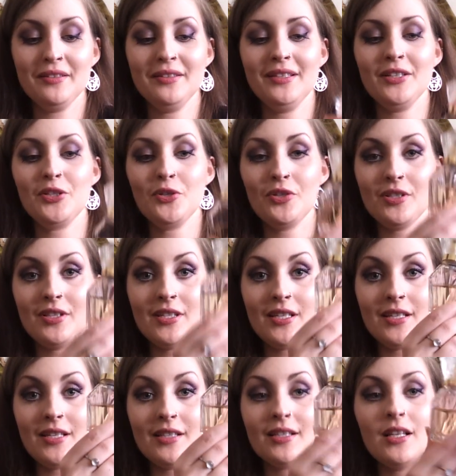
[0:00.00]
As you can
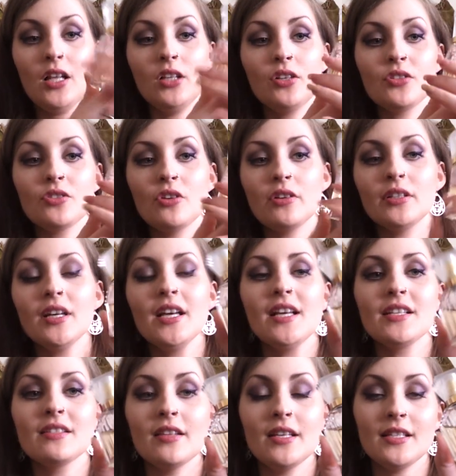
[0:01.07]
see, a lot's gone.
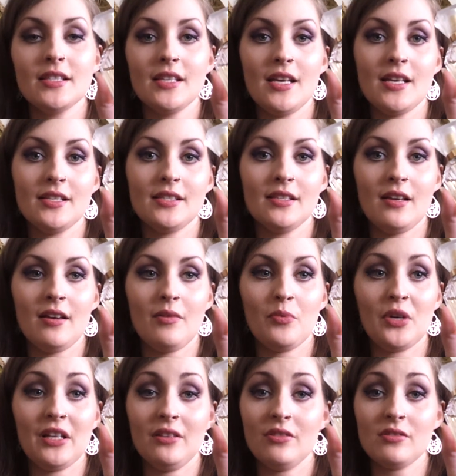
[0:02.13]
So this is
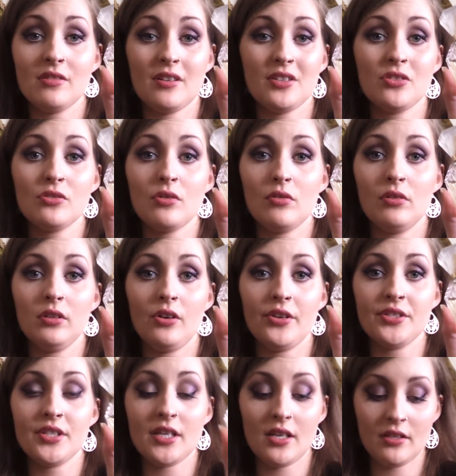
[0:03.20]
what it looks like. So
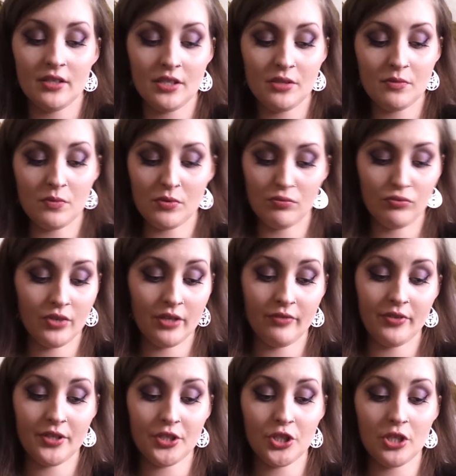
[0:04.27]
classy, and this was really,
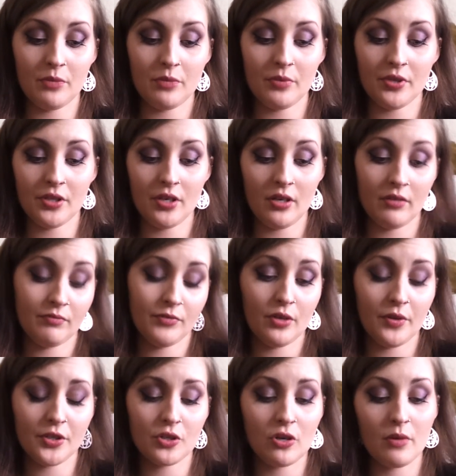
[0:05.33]
really cheap at, you know,
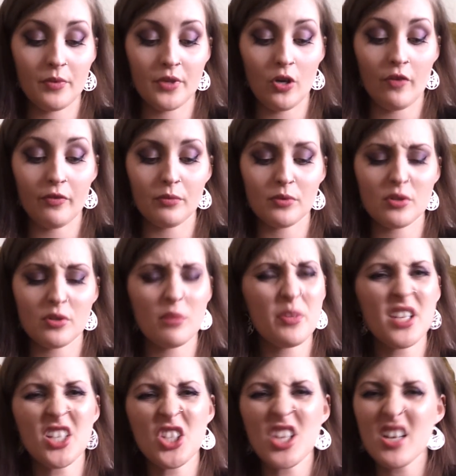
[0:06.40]
at the time when the offer was on, but
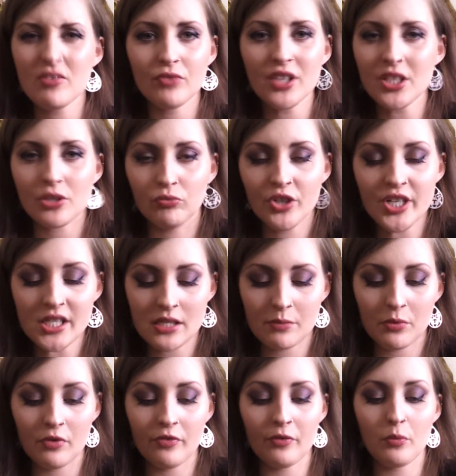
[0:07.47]
they're really
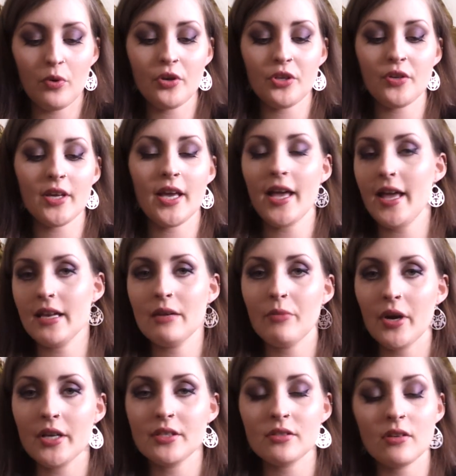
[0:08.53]
reasonable for what you get
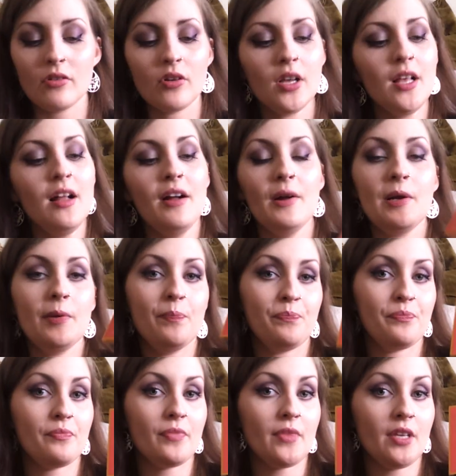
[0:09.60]
anyway. So
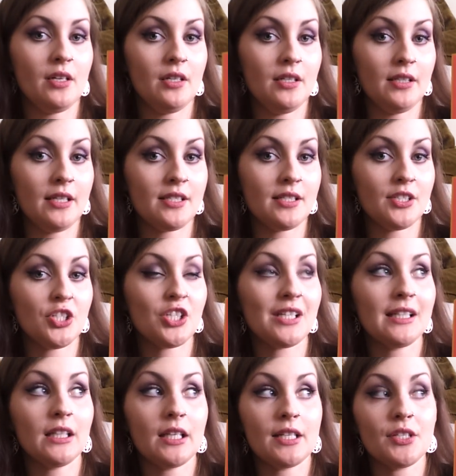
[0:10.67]
that's just a
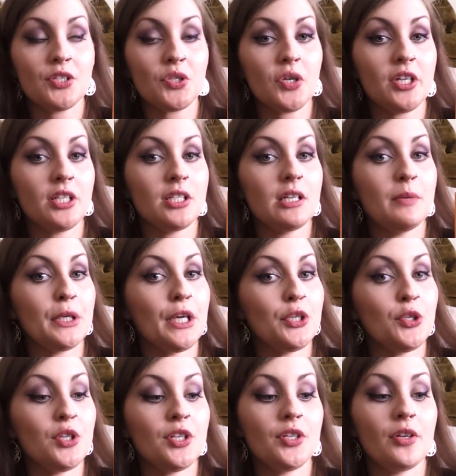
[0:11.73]
little insider tip in case
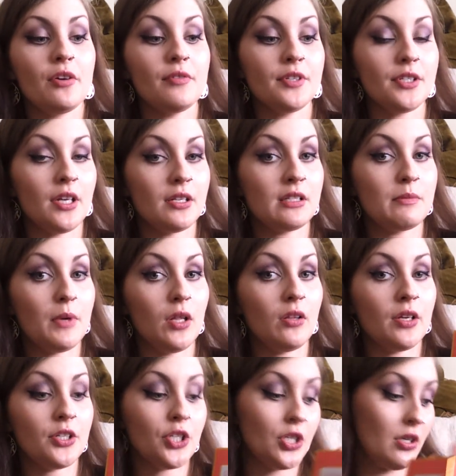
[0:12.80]
you didn't know. It does smell
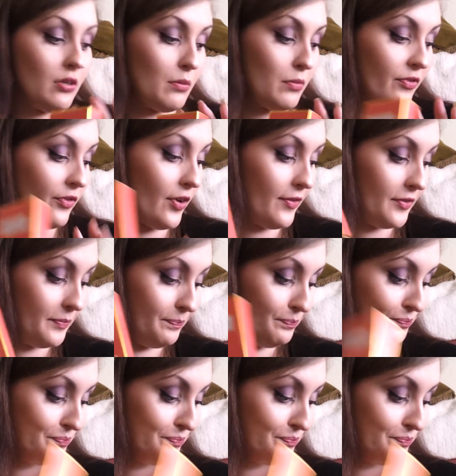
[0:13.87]
like Chanel No. 5.